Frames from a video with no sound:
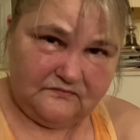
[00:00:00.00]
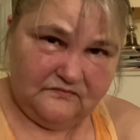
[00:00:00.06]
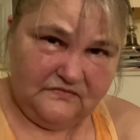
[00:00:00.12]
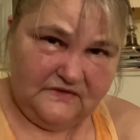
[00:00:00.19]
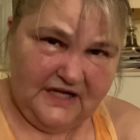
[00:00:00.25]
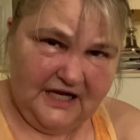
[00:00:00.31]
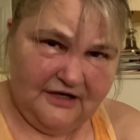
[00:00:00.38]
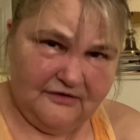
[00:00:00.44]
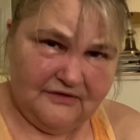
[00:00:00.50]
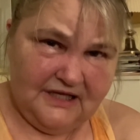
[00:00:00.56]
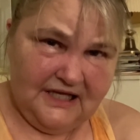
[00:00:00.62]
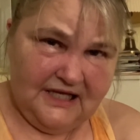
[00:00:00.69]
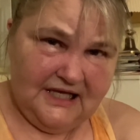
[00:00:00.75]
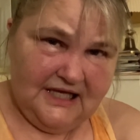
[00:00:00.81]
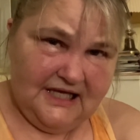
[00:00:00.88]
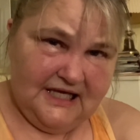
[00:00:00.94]
Now,
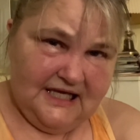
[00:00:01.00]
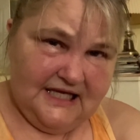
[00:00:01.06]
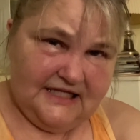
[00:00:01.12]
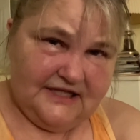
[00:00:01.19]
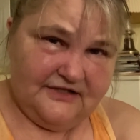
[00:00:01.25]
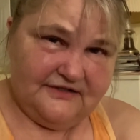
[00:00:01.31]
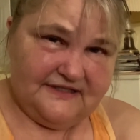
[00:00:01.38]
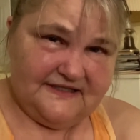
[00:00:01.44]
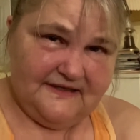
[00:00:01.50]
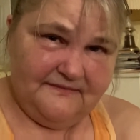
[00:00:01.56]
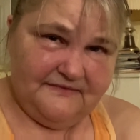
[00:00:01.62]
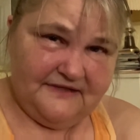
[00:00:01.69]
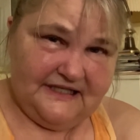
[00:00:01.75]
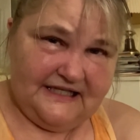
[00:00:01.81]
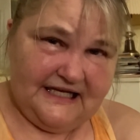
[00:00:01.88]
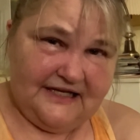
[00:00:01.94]
there's
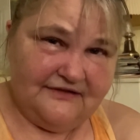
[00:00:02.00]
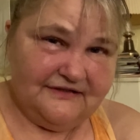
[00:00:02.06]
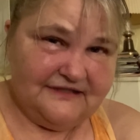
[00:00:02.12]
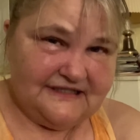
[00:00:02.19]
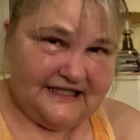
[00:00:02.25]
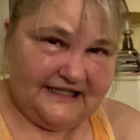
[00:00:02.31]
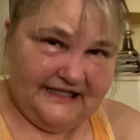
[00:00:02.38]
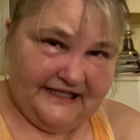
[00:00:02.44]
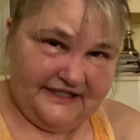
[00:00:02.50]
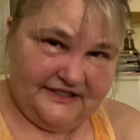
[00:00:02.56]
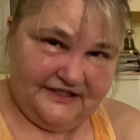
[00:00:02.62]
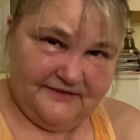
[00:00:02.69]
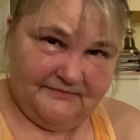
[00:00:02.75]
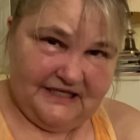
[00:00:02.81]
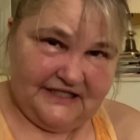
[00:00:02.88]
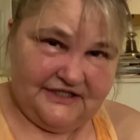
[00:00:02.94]
something else I'd like
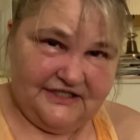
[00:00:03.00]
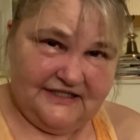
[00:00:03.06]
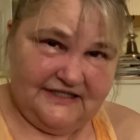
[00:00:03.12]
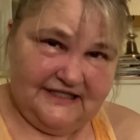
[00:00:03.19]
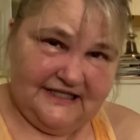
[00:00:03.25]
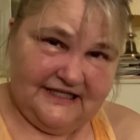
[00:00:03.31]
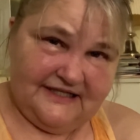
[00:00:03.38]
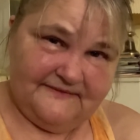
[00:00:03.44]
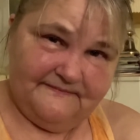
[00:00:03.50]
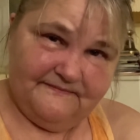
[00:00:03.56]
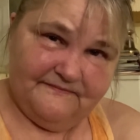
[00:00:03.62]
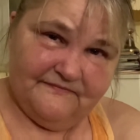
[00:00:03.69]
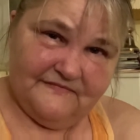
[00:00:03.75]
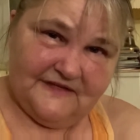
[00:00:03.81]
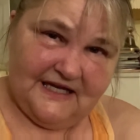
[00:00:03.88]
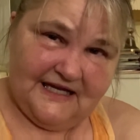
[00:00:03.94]
to mention that
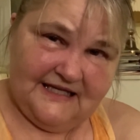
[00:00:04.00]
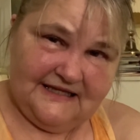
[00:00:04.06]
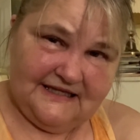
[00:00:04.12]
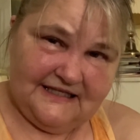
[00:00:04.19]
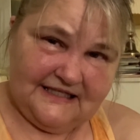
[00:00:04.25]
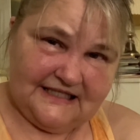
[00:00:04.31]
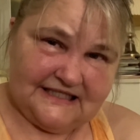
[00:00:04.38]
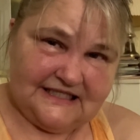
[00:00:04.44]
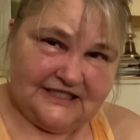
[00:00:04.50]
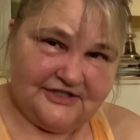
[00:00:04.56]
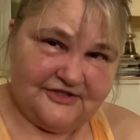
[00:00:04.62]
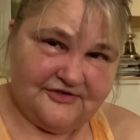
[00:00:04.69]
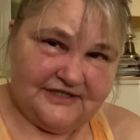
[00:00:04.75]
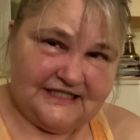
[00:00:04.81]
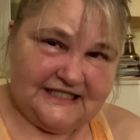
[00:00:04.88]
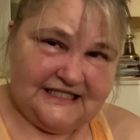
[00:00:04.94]
I think is
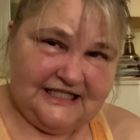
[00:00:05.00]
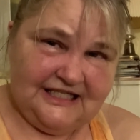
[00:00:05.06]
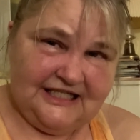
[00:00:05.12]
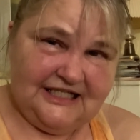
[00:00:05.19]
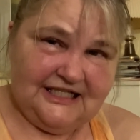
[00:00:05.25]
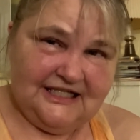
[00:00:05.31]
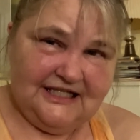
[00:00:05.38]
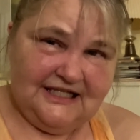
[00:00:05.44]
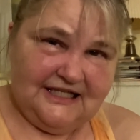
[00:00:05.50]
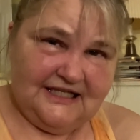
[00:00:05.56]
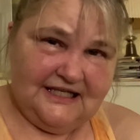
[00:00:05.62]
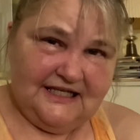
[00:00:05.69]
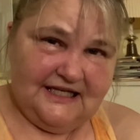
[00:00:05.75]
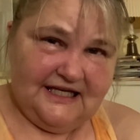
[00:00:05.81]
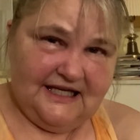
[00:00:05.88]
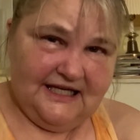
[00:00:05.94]
interesting,
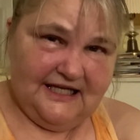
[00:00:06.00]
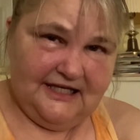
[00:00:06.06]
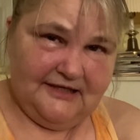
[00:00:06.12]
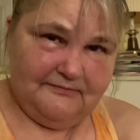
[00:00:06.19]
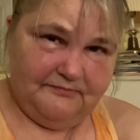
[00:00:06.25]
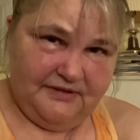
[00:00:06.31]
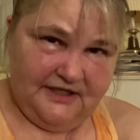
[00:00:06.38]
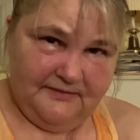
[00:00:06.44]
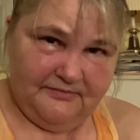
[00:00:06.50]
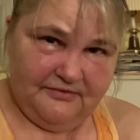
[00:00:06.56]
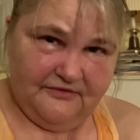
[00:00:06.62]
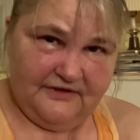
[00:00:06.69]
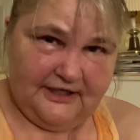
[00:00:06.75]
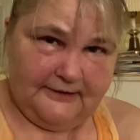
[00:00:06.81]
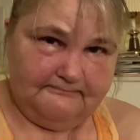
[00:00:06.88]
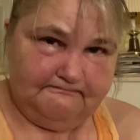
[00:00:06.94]
and people
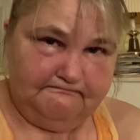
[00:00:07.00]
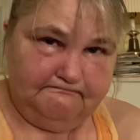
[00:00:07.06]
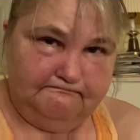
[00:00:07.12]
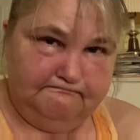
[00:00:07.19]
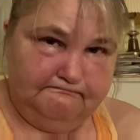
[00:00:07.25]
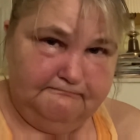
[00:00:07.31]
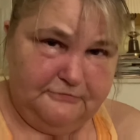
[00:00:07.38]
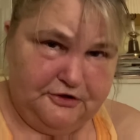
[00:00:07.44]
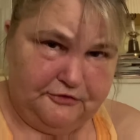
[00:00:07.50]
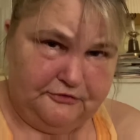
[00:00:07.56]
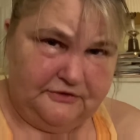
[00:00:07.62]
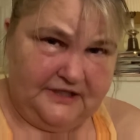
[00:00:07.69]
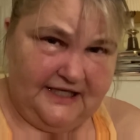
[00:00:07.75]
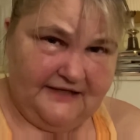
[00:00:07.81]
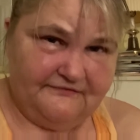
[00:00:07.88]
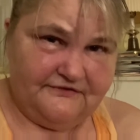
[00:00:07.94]
that don't
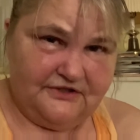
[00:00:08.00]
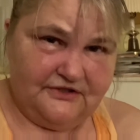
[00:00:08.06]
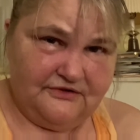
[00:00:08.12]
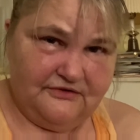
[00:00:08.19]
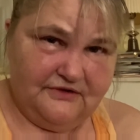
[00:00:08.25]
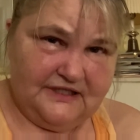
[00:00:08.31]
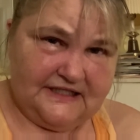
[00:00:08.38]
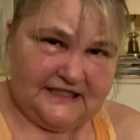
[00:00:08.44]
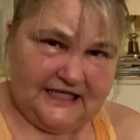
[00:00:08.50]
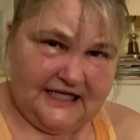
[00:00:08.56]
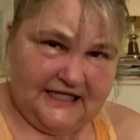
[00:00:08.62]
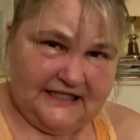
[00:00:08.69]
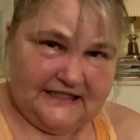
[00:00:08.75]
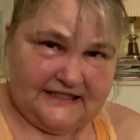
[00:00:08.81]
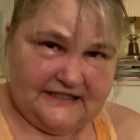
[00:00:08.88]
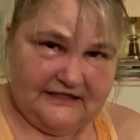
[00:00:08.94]
have to do this kind
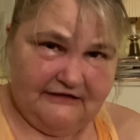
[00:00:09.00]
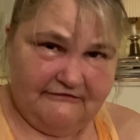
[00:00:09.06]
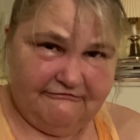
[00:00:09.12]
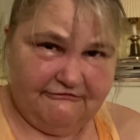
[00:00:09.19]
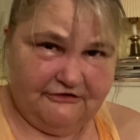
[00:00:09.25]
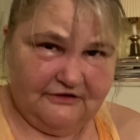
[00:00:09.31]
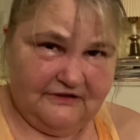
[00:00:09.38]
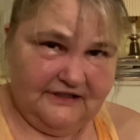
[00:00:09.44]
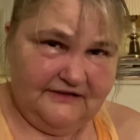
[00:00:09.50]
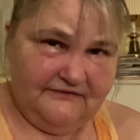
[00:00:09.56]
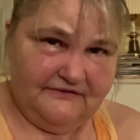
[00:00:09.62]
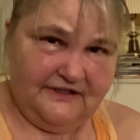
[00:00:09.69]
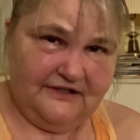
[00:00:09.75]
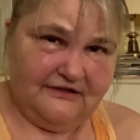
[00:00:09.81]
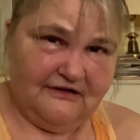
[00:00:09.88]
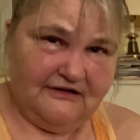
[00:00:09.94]
of stuff for a
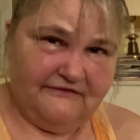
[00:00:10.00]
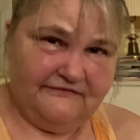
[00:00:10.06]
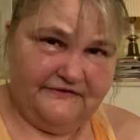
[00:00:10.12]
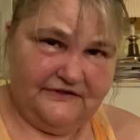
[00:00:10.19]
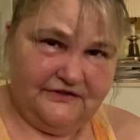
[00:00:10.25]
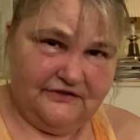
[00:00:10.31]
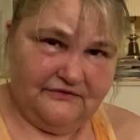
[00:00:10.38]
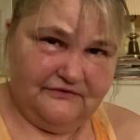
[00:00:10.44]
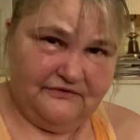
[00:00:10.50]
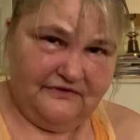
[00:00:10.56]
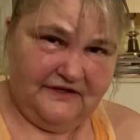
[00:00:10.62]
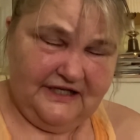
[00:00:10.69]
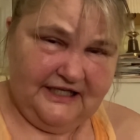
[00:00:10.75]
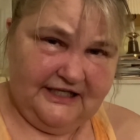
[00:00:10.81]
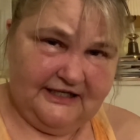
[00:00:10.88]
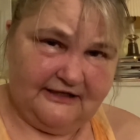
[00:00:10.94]
living often don't
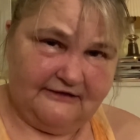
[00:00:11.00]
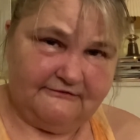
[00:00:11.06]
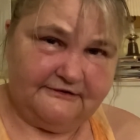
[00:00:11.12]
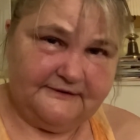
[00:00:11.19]
think of.